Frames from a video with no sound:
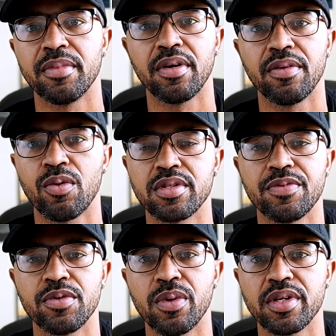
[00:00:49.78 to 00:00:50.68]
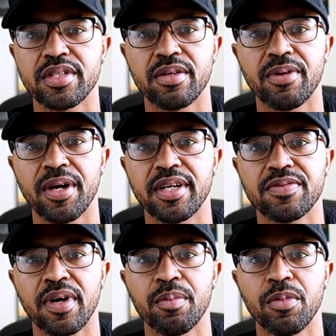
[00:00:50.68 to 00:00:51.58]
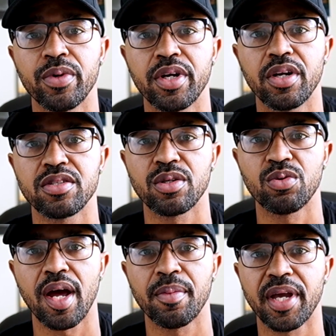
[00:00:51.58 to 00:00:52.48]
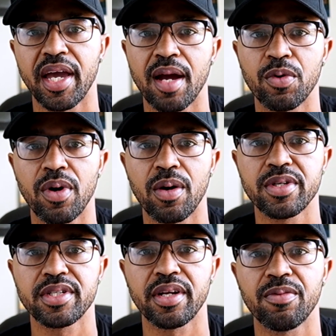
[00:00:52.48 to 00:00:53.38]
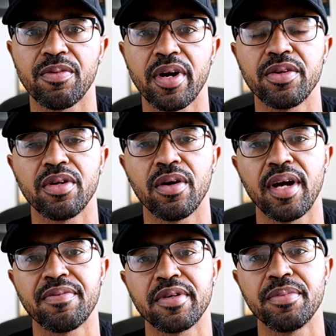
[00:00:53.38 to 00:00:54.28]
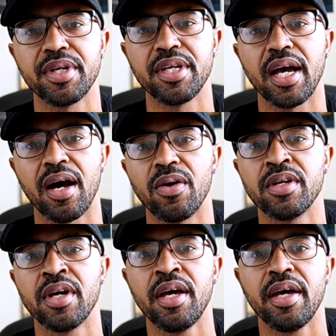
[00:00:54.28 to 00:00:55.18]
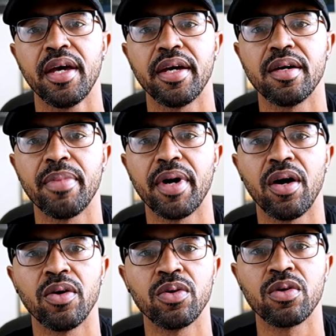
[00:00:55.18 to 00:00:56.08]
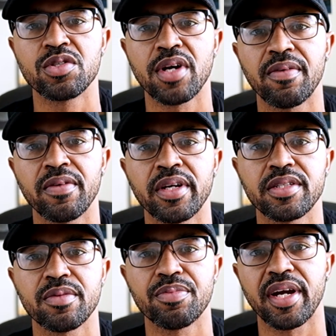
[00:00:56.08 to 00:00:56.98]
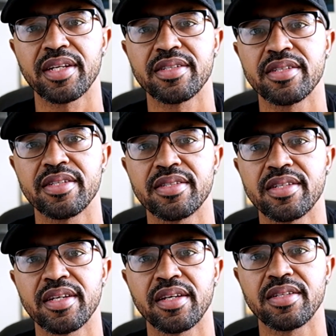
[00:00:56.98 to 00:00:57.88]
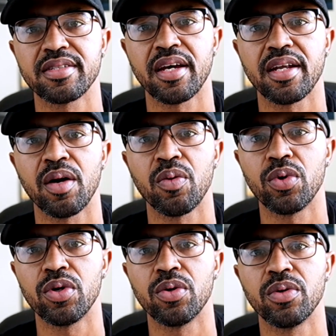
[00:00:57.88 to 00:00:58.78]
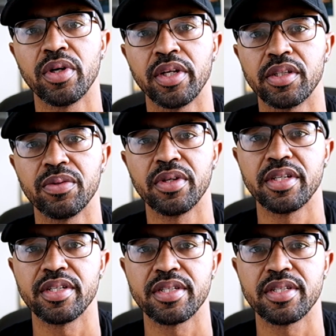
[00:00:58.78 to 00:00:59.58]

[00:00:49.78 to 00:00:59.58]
Of course, if you want to sit around, that's fine, but we could also grab a camera while we're sitting around. You don't have to be out and about or traveling to practice these things that I will include in these